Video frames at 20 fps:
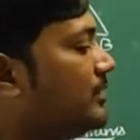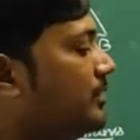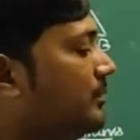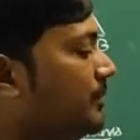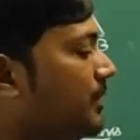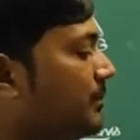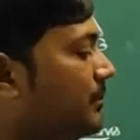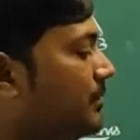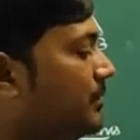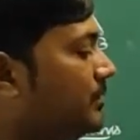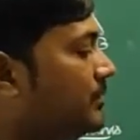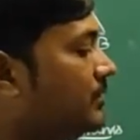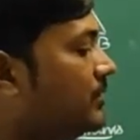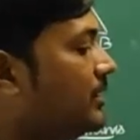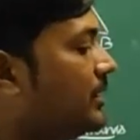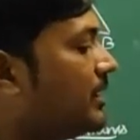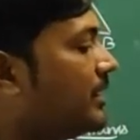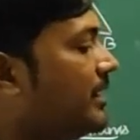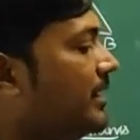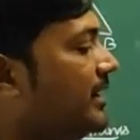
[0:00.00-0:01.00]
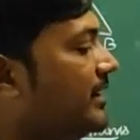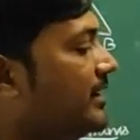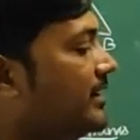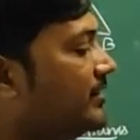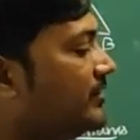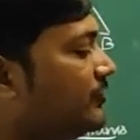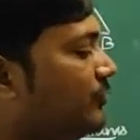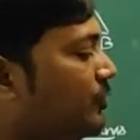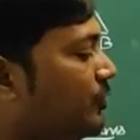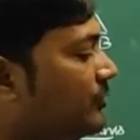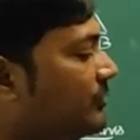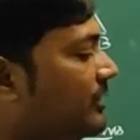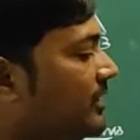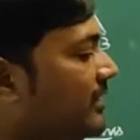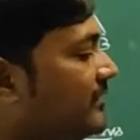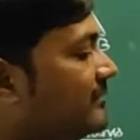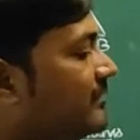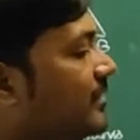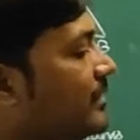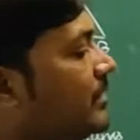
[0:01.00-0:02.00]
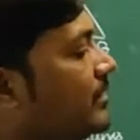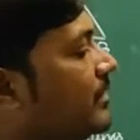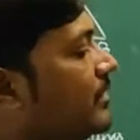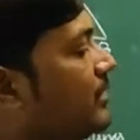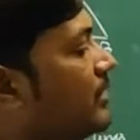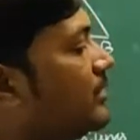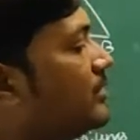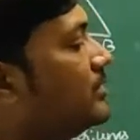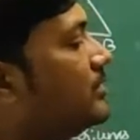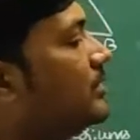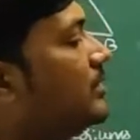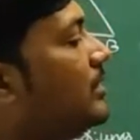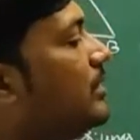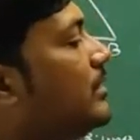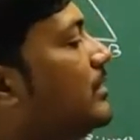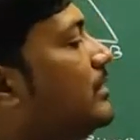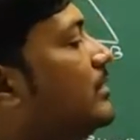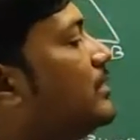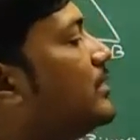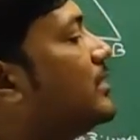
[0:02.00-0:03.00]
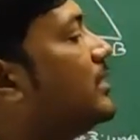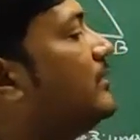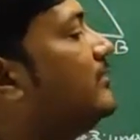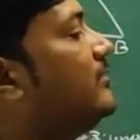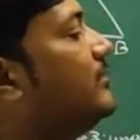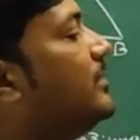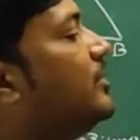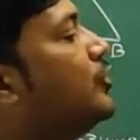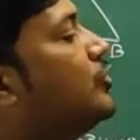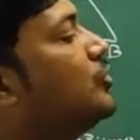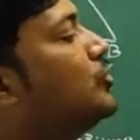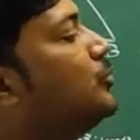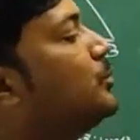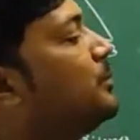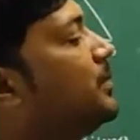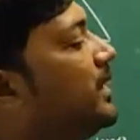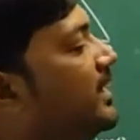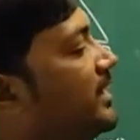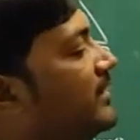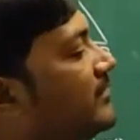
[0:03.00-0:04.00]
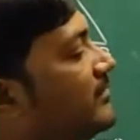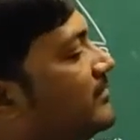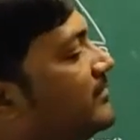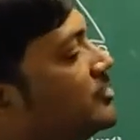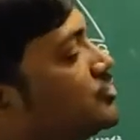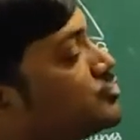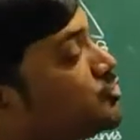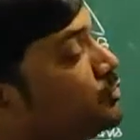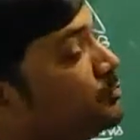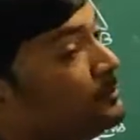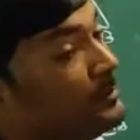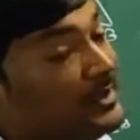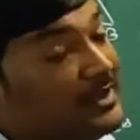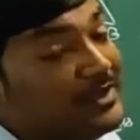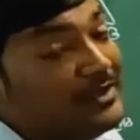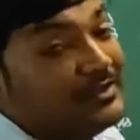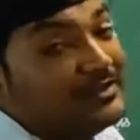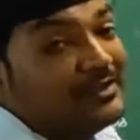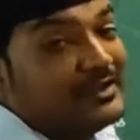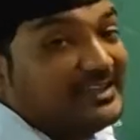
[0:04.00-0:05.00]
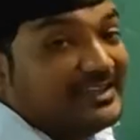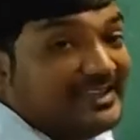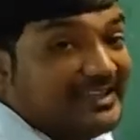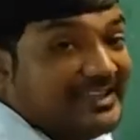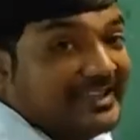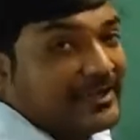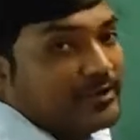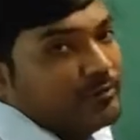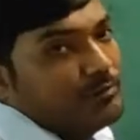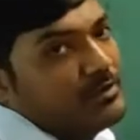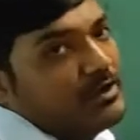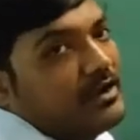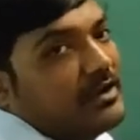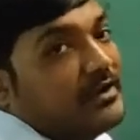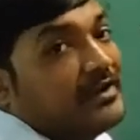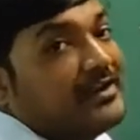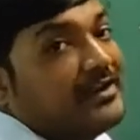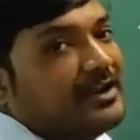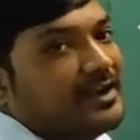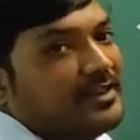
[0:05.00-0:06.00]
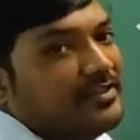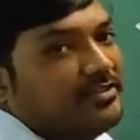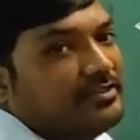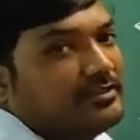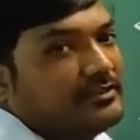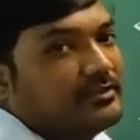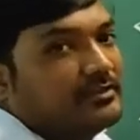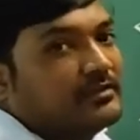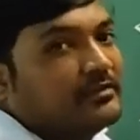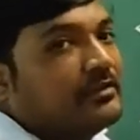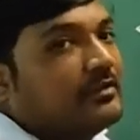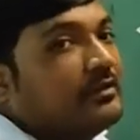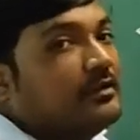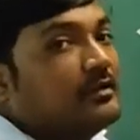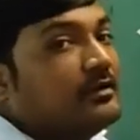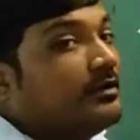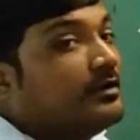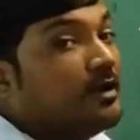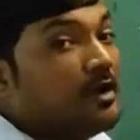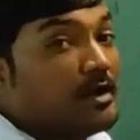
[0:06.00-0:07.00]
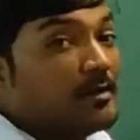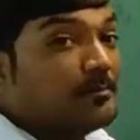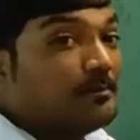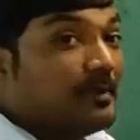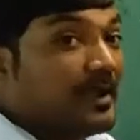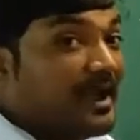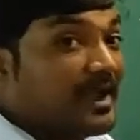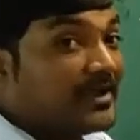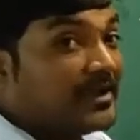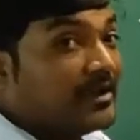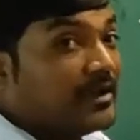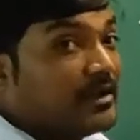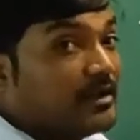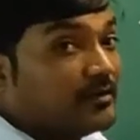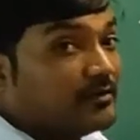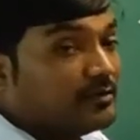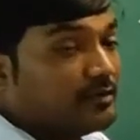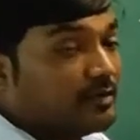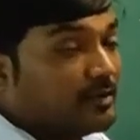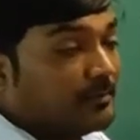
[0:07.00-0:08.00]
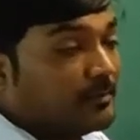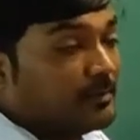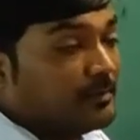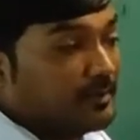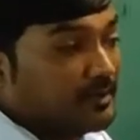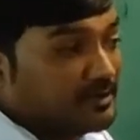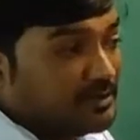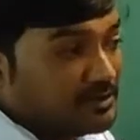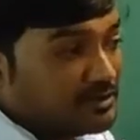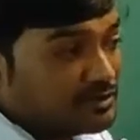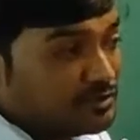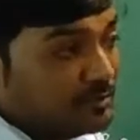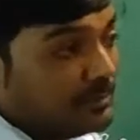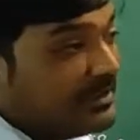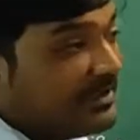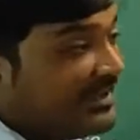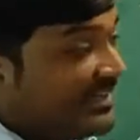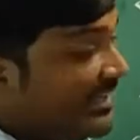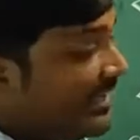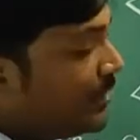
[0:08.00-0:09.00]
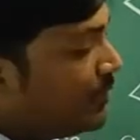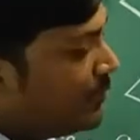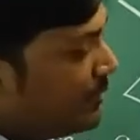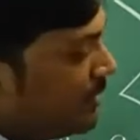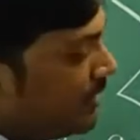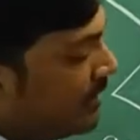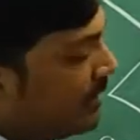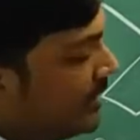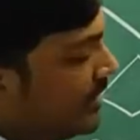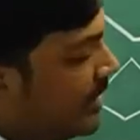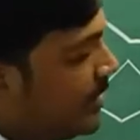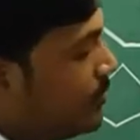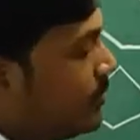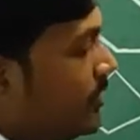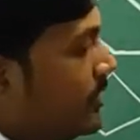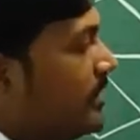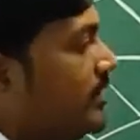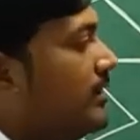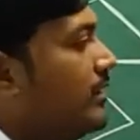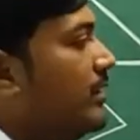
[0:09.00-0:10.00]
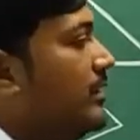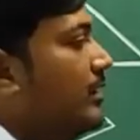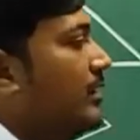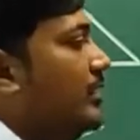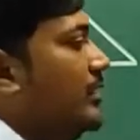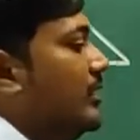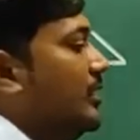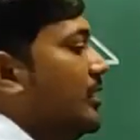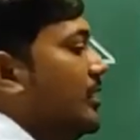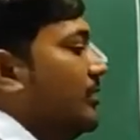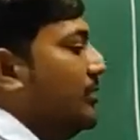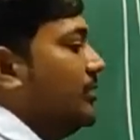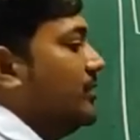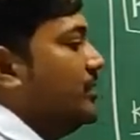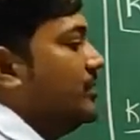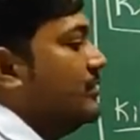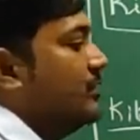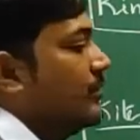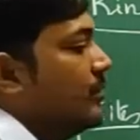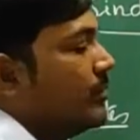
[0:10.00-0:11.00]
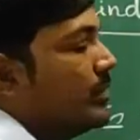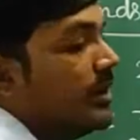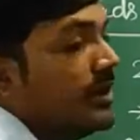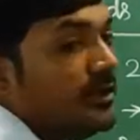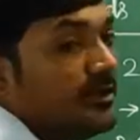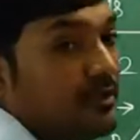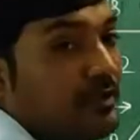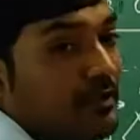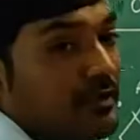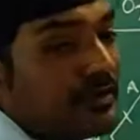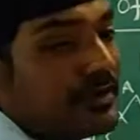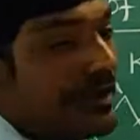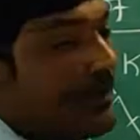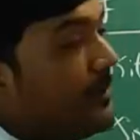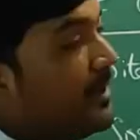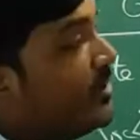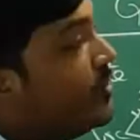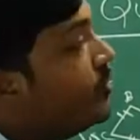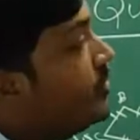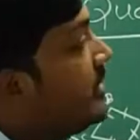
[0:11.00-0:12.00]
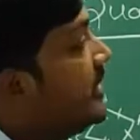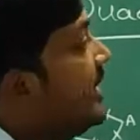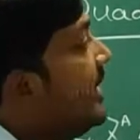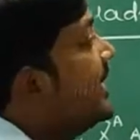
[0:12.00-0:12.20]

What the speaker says: remember, a kite has 4 sides and the consecutive pairs should be equal in length, not parallel. Also remember, they should be equal in length. Okay, coming to the